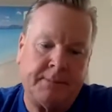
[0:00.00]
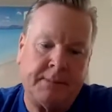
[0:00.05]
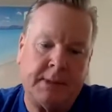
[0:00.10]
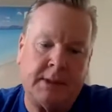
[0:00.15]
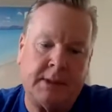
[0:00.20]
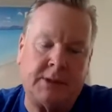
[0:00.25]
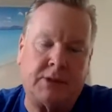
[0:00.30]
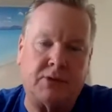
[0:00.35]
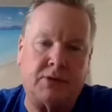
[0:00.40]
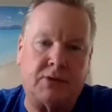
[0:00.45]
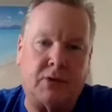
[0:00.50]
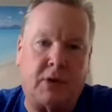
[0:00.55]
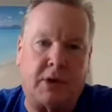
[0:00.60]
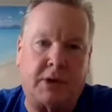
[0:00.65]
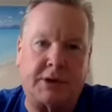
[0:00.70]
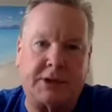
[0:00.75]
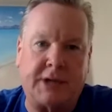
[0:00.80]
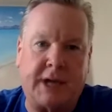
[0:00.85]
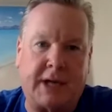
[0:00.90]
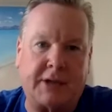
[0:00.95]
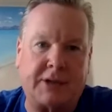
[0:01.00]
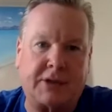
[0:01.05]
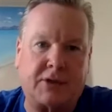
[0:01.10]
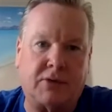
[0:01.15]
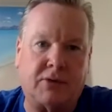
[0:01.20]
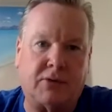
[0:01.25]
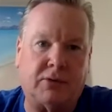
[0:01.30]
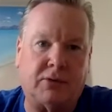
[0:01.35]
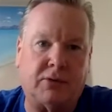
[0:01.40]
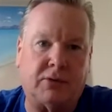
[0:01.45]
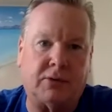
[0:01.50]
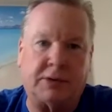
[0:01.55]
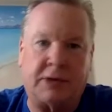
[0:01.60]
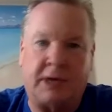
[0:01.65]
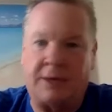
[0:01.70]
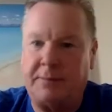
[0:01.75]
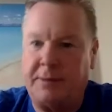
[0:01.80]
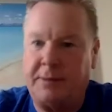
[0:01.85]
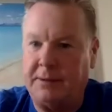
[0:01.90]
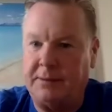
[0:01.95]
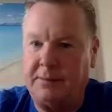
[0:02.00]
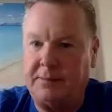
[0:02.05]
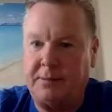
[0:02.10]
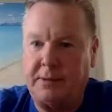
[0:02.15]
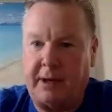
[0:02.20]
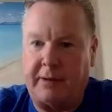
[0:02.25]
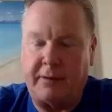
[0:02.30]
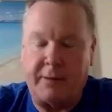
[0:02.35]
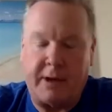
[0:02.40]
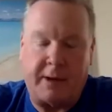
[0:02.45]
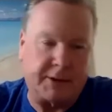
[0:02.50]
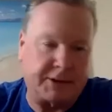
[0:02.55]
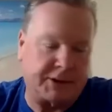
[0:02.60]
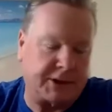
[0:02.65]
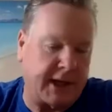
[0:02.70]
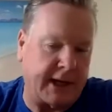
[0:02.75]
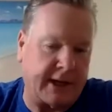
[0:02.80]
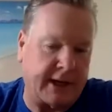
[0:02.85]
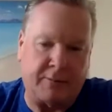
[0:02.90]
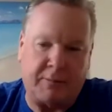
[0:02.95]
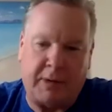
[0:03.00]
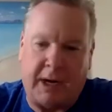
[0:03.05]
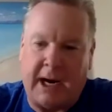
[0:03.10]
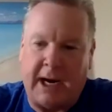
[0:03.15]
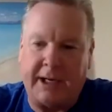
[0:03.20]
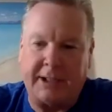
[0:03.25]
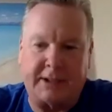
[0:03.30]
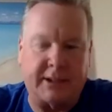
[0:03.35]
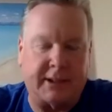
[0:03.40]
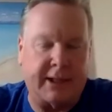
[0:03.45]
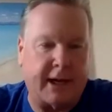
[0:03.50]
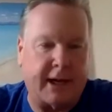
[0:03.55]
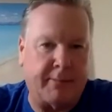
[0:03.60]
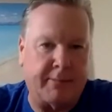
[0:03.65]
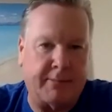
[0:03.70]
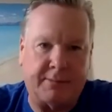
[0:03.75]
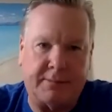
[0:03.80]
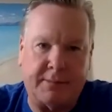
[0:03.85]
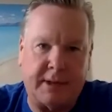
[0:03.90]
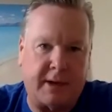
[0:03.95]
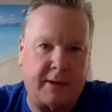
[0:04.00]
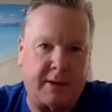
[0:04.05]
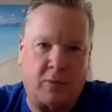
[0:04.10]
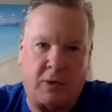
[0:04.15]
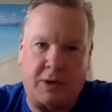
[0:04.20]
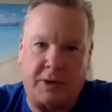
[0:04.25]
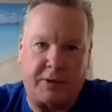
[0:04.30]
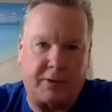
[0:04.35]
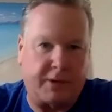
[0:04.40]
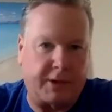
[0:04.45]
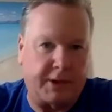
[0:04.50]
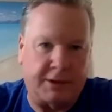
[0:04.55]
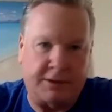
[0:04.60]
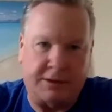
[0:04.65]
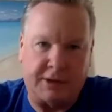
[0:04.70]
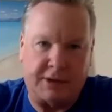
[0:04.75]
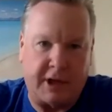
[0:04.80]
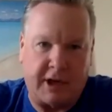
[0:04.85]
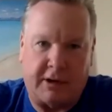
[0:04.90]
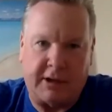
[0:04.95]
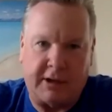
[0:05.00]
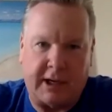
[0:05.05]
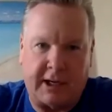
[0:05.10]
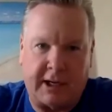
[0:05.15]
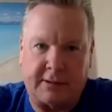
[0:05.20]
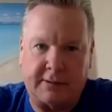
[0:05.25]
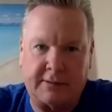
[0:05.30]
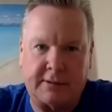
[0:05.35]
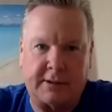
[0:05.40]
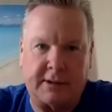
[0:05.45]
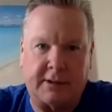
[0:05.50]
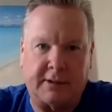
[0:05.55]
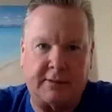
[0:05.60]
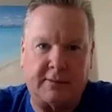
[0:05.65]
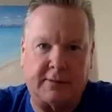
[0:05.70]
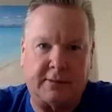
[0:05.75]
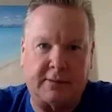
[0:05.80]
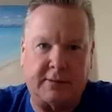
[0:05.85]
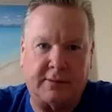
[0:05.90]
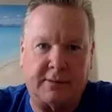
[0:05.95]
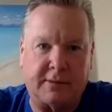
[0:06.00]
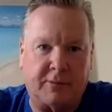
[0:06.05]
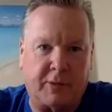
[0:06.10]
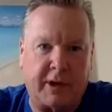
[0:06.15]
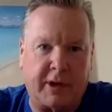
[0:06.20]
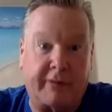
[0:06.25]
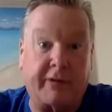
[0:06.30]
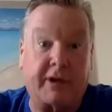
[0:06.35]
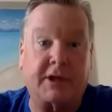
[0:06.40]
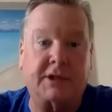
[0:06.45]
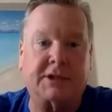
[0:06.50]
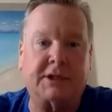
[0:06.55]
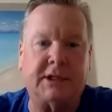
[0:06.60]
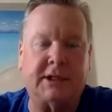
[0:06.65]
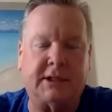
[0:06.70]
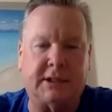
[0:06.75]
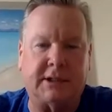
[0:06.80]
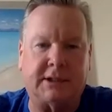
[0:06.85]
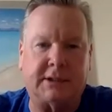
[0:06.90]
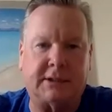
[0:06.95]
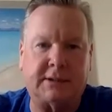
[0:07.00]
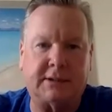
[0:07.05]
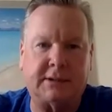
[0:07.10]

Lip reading: two daughters out of school, and I remember saying goodbye to them and wondering, hey, are we ever going to see these